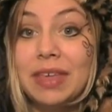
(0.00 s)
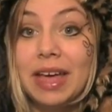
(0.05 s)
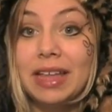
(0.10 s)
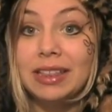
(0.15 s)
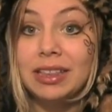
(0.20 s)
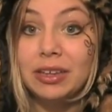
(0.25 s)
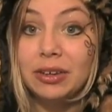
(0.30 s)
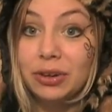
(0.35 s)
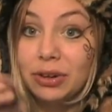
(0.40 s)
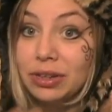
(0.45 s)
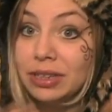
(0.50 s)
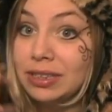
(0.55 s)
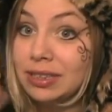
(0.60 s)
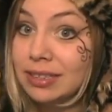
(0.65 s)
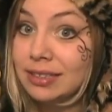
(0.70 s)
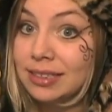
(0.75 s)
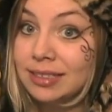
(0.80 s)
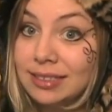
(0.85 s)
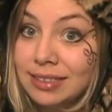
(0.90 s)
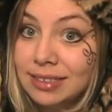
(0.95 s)
that the girl in
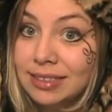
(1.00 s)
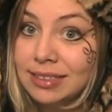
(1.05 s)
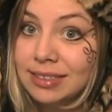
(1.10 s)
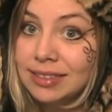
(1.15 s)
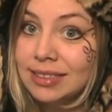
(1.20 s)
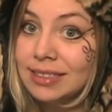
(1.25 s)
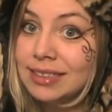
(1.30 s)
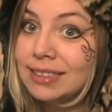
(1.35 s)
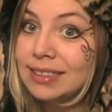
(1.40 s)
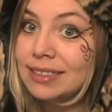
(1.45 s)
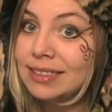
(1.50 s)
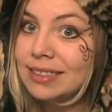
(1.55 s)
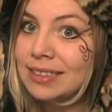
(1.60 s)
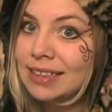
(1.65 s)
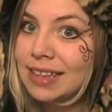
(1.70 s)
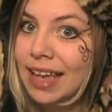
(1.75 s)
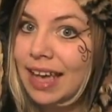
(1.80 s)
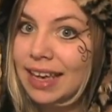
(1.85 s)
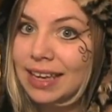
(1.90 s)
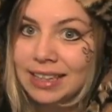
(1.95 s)
the distance is
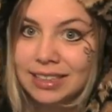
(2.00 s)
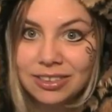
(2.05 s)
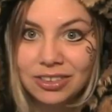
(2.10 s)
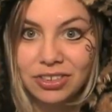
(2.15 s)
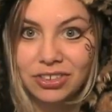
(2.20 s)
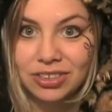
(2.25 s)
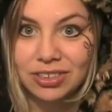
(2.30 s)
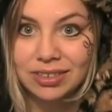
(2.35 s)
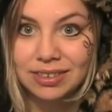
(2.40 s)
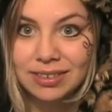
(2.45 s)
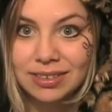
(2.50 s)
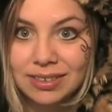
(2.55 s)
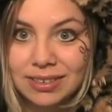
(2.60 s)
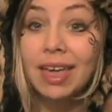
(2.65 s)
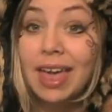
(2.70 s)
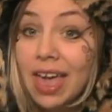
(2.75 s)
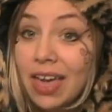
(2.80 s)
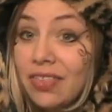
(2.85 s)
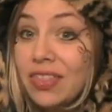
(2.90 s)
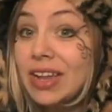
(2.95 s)
an angel,
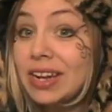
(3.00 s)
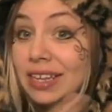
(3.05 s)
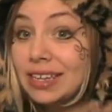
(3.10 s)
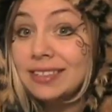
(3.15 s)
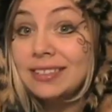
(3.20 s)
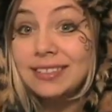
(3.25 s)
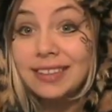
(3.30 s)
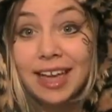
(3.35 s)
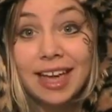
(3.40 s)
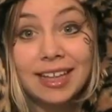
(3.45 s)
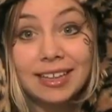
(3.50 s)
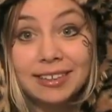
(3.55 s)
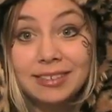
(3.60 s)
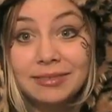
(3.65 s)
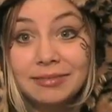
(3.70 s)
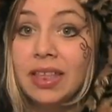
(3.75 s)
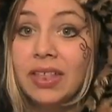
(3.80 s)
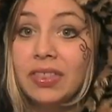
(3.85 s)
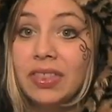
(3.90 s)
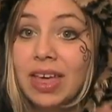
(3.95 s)
and that he's dead.
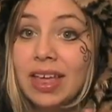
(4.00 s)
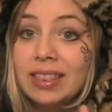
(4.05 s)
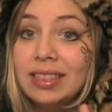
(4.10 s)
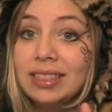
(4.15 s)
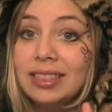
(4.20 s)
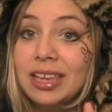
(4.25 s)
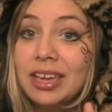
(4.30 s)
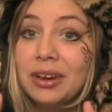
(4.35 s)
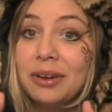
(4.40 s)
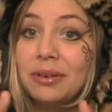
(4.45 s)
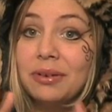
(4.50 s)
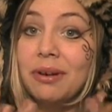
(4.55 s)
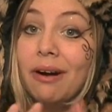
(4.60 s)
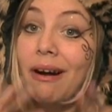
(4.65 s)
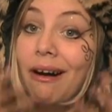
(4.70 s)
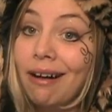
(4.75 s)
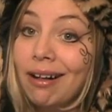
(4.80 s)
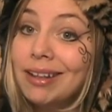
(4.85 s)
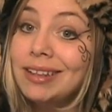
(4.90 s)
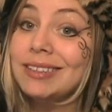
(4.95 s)
That they're
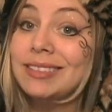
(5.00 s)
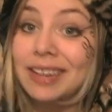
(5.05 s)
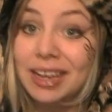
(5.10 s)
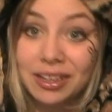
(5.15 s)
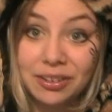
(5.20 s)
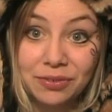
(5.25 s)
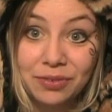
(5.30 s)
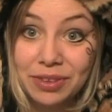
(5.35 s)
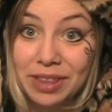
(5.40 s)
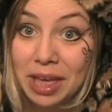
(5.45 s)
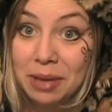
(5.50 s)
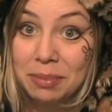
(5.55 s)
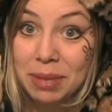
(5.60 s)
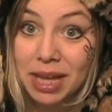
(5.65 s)
all dead, for that